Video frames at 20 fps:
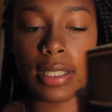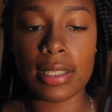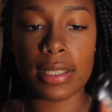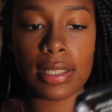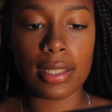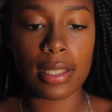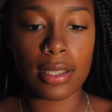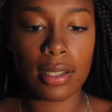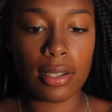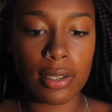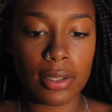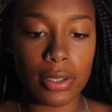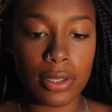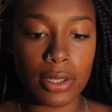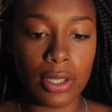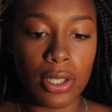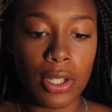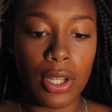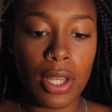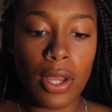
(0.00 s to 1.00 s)
It's in the
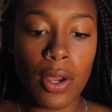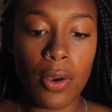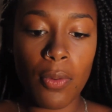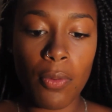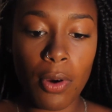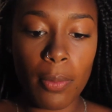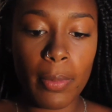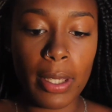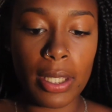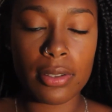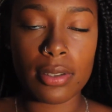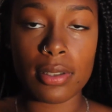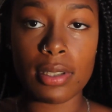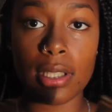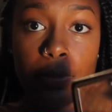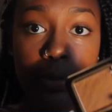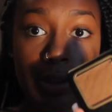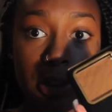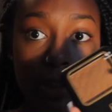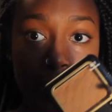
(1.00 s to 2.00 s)
color Warm
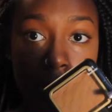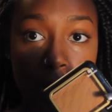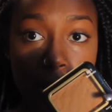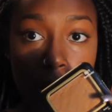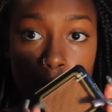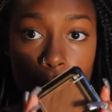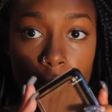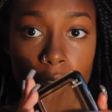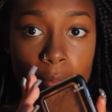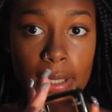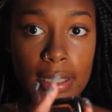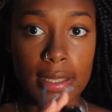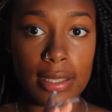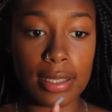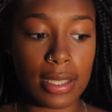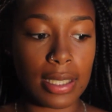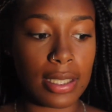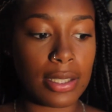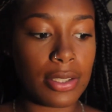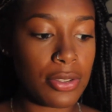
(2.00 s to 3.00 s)
Hazelnut, which is the color of my
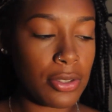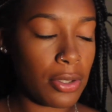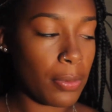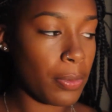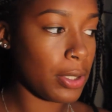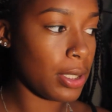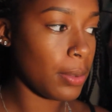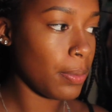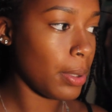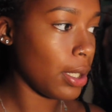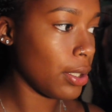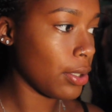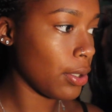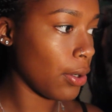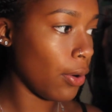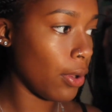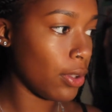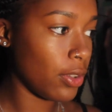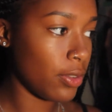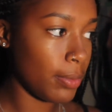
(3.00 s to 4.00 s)
skin. So I'm going to powder
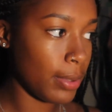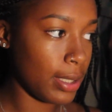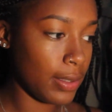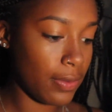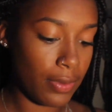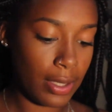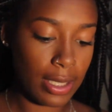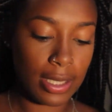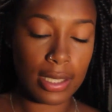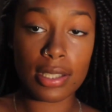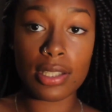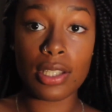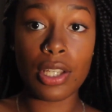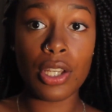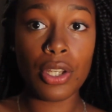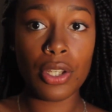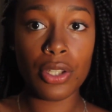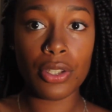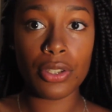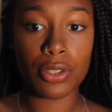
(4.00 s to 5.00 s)
all of my face
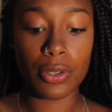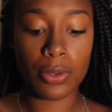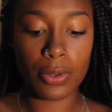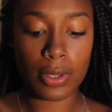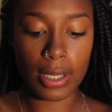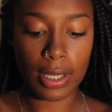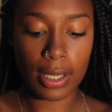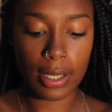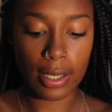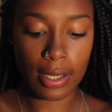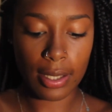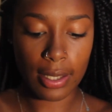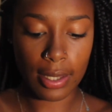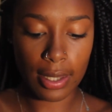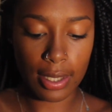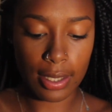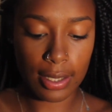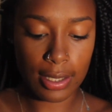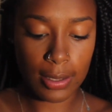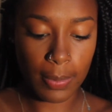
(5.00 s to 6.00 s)
using
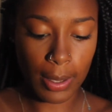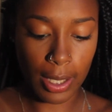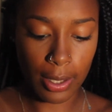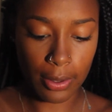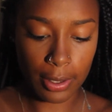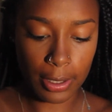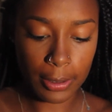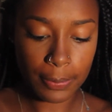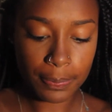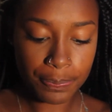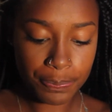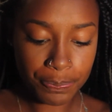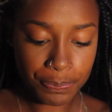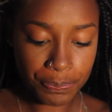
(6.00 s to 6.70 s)
this powder.